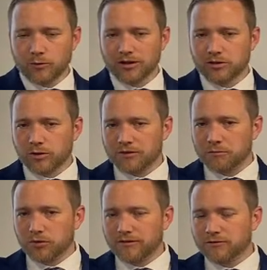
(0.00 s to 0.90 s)
with
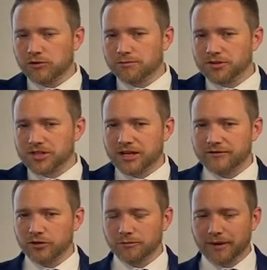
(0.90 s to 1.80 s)
12.4%
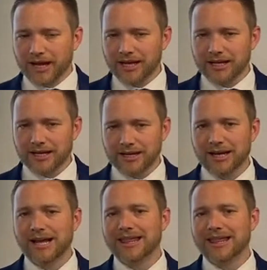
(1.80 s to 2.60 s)
of your pay in it,